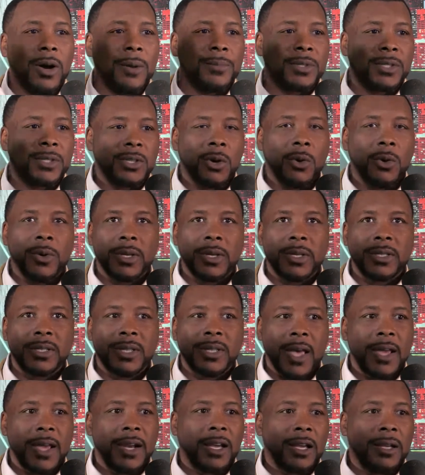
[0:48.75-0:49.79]
I'm so
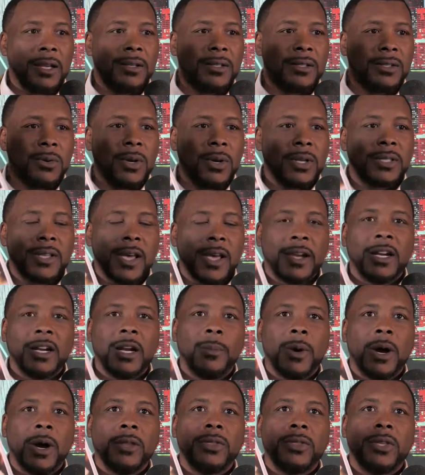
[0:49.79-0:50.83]
ecstatic and so excited
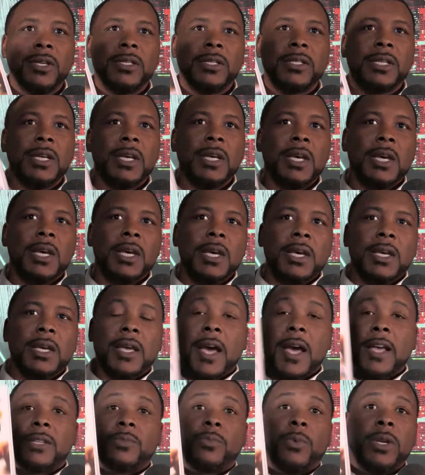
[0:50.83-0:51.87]
about this,
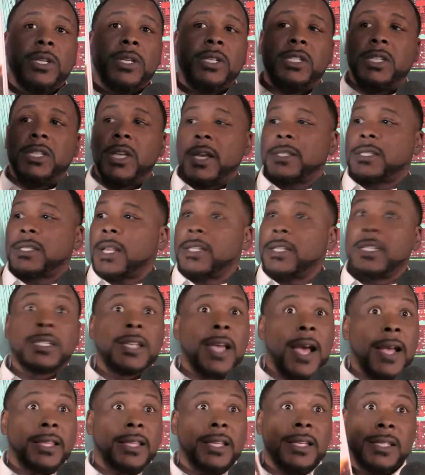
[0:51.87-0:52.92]
guys. I just
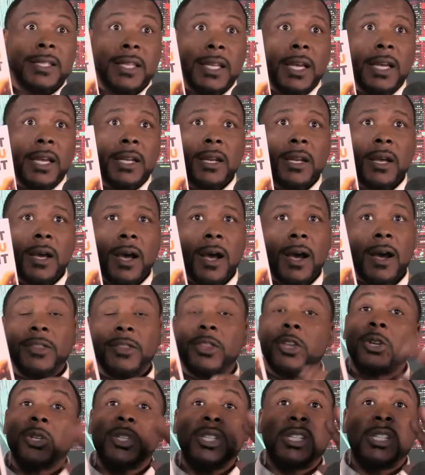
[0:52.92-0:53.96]
got these in.
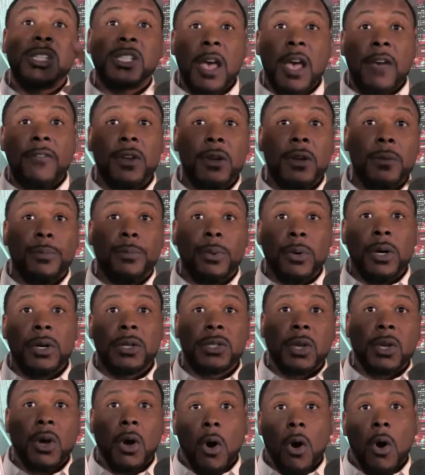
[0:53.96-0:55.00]
There's 7
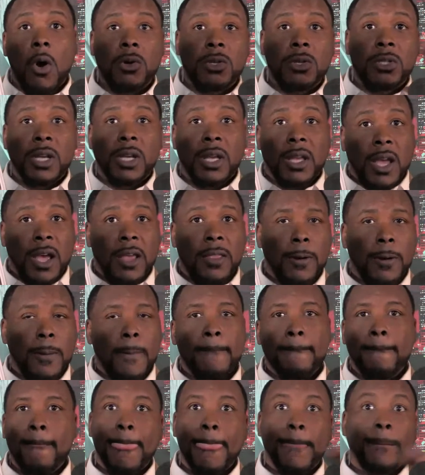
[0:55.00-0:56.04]
books altogether.
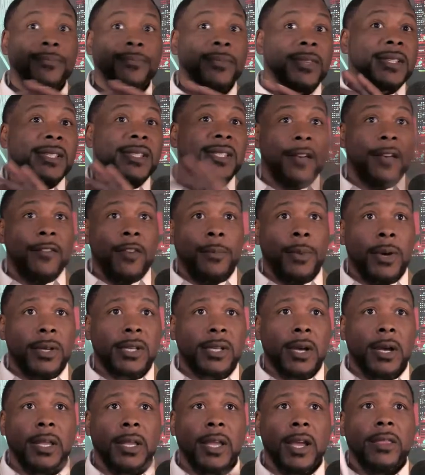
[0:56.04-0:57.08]
7
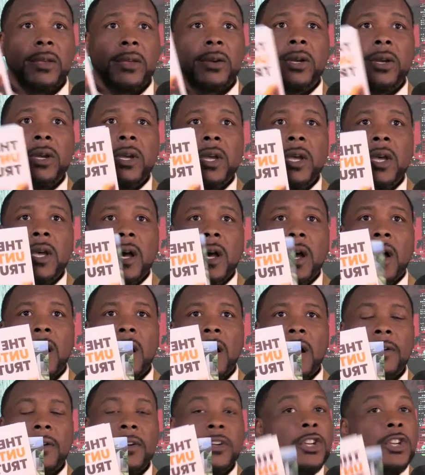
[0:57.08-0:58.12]
books altogether.
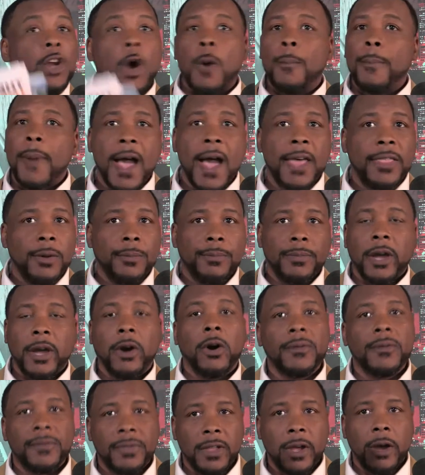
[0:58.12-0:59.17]
Don't buy them.
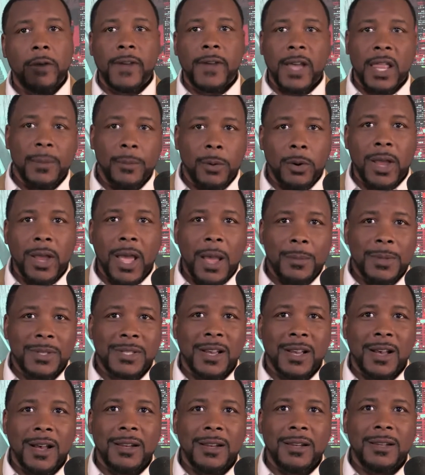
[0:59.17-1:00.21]
They're available on
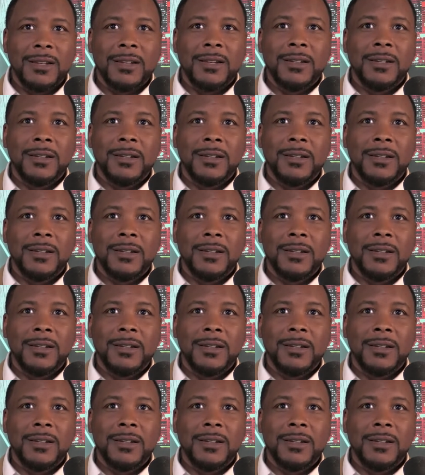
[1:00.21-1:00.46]
Amazon.